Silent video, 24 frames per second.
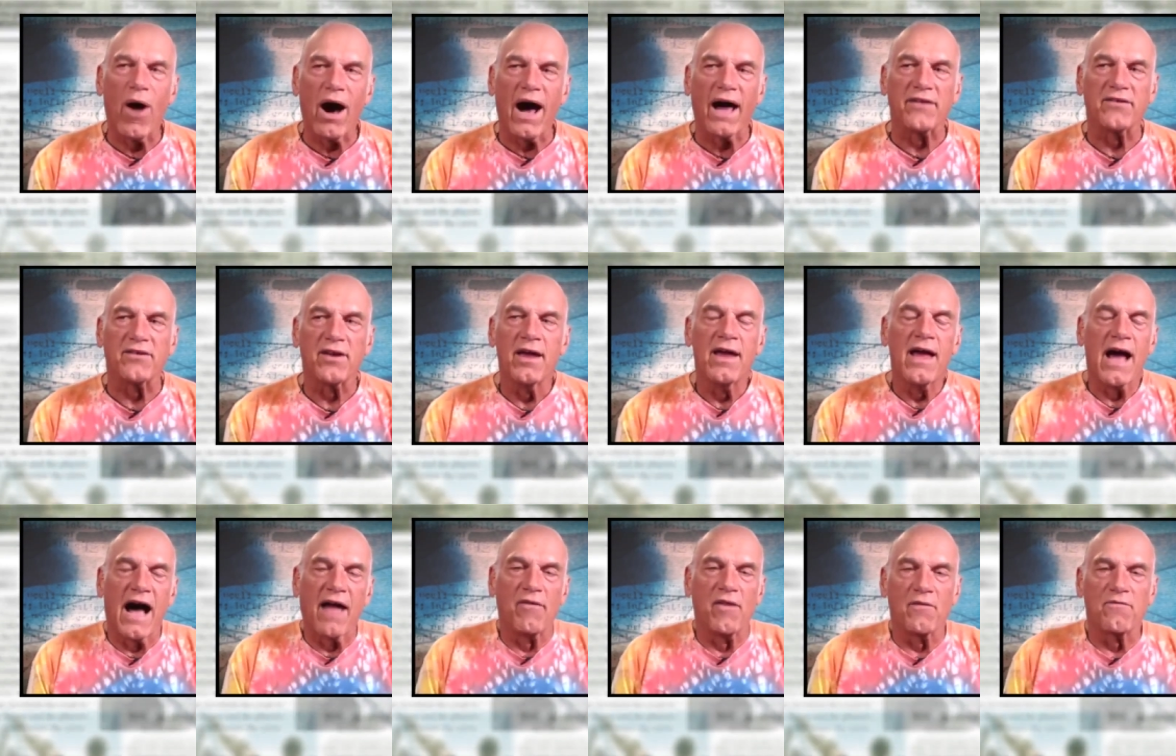But
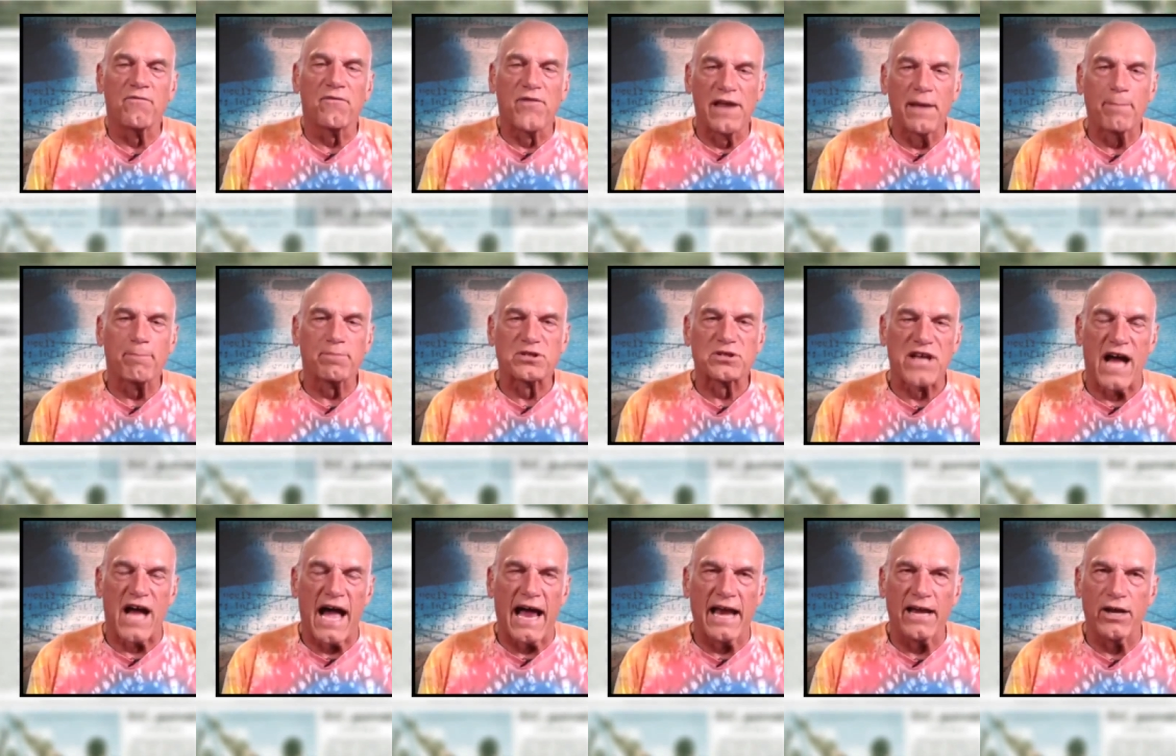on the flip
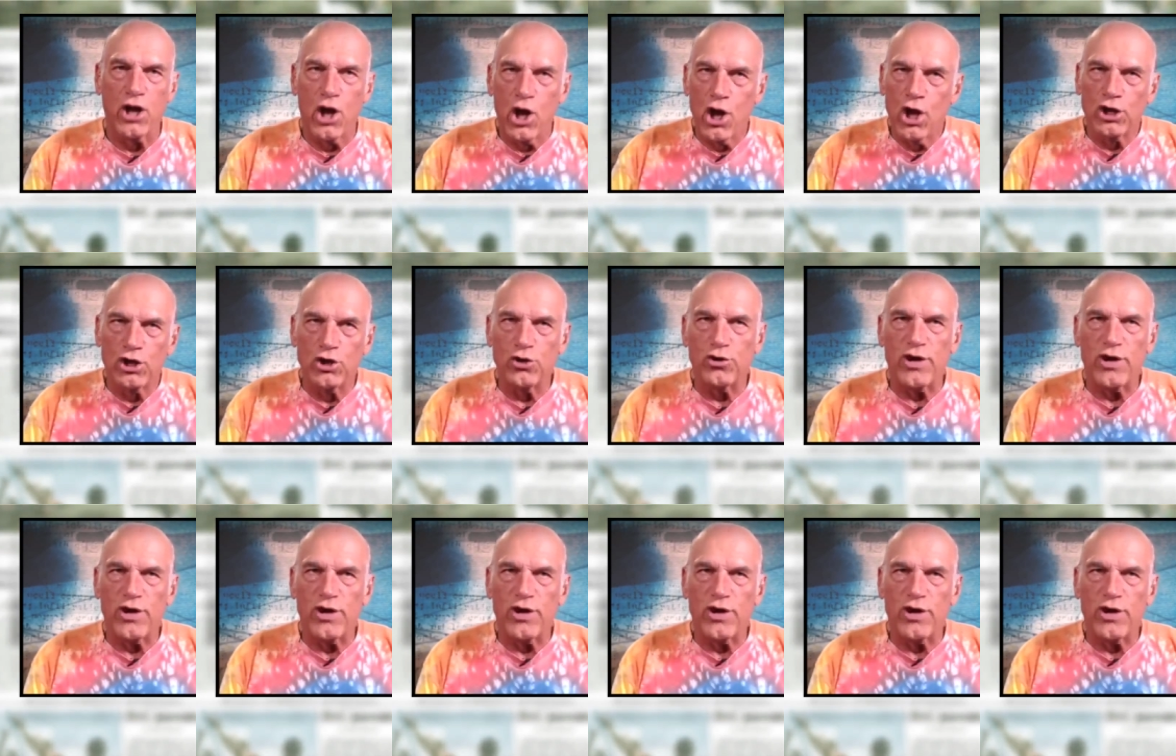side,